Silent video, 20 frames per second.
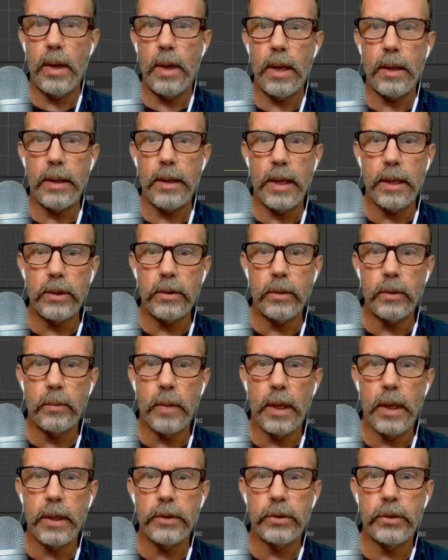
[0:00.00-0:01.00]
not too
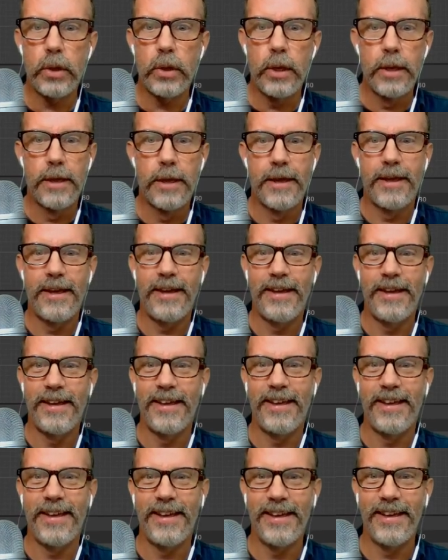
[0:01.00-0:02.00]
much.
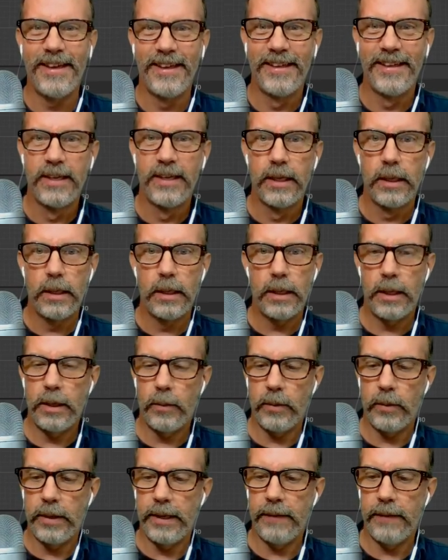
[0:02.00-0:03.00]
I don't
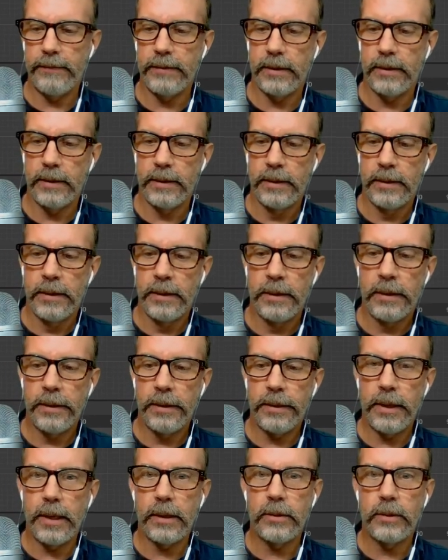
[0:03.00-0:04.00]
want to have to
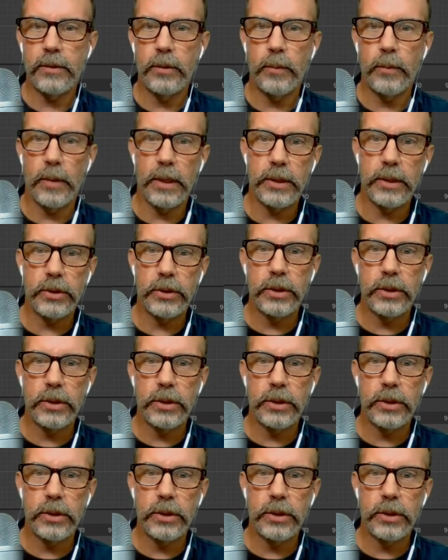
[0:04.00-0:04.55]
think too much.